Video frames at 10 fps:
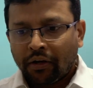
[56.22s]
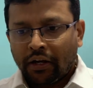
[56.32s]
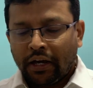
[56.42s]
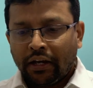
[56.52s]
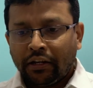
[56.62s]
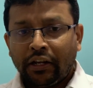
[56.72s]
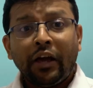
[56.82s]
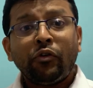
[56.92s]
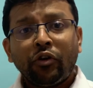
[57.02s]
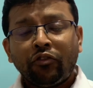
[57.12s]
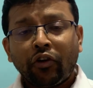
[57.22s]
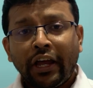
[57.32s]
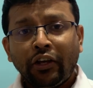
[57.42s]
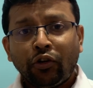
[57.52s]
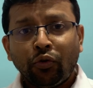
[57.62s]
and everyone is
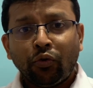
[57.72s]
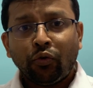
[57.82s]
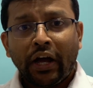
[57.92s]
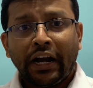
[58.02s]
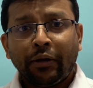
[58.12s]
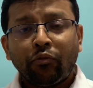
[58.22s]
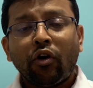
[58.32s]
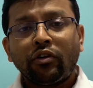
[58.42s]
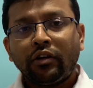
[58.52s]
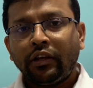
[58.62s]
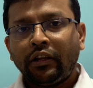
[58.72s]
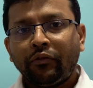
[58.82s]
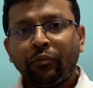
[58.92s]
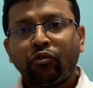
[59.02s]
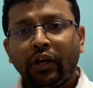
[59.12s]
trying to add up content in the
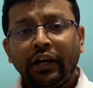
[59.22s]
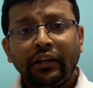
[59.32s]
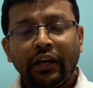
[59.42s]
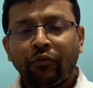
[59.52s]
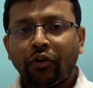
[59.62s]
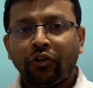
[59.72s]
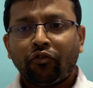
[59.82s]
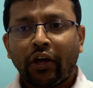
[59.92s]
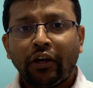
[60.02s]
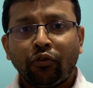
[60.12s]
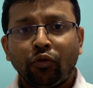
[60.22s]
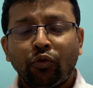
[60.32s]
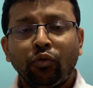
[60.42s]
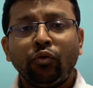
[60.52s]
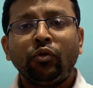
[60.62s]
website. Everyone is trying to
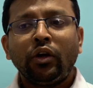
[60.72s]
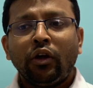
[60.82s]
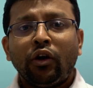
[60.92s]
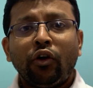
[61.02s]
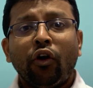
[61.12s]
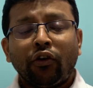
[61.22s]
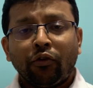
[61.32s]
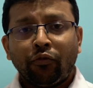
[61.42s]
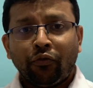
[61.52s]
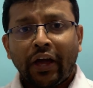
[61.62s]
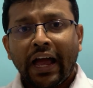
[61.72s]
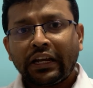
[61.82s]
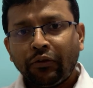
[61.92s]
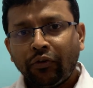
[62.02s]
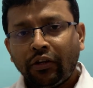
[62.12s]
do a lot of
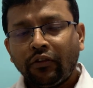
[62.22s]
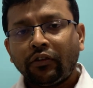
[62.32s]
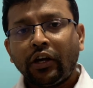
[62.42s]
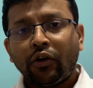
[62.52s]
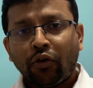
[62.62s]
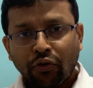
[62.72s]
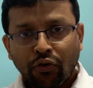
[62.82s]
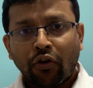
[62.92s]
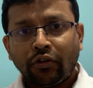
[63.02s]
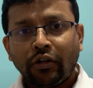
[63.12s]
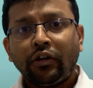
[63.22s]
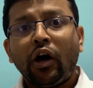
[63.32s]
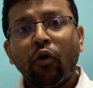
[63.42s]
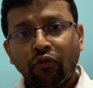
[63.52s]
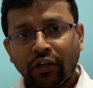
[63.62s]
activities around content
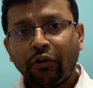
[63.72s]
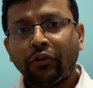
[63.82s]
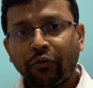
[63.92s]
outside of